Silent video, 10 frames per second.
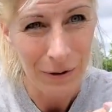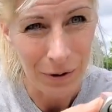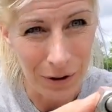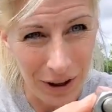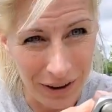
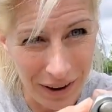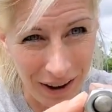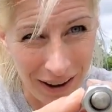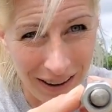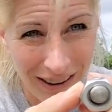or like
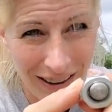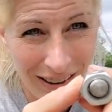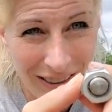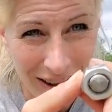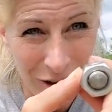that,
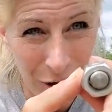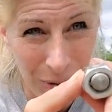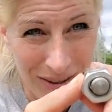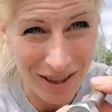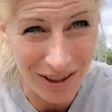then you know
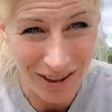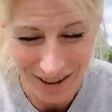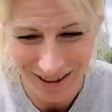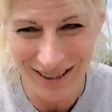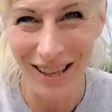it's good.
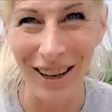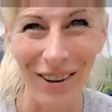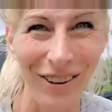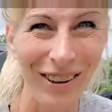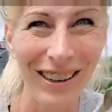
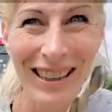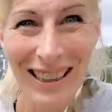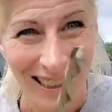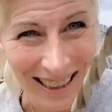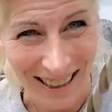So
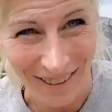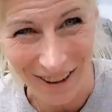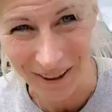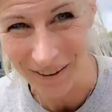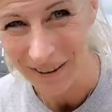there we
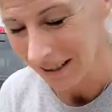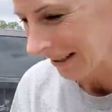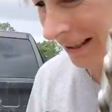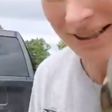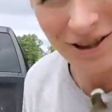go.
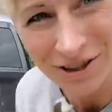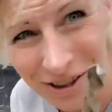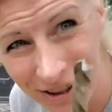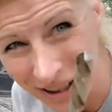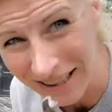There's your
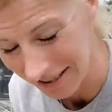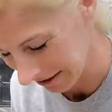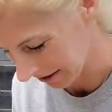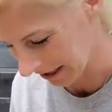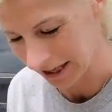little lesson
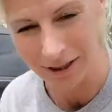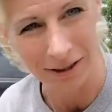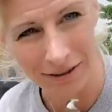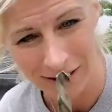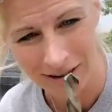on how to,
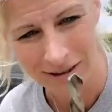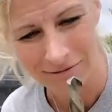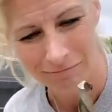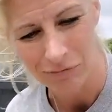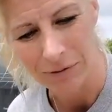
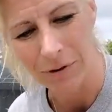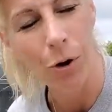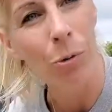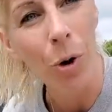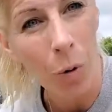if you
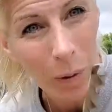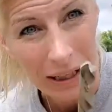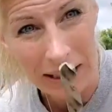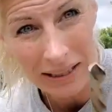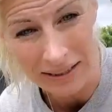don't know what
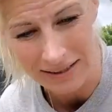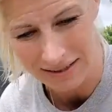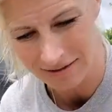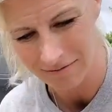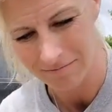it is,
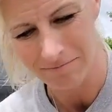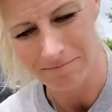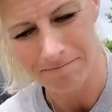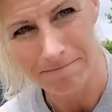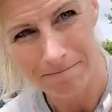
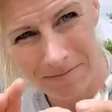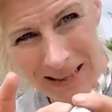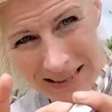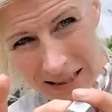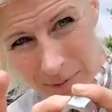that's how you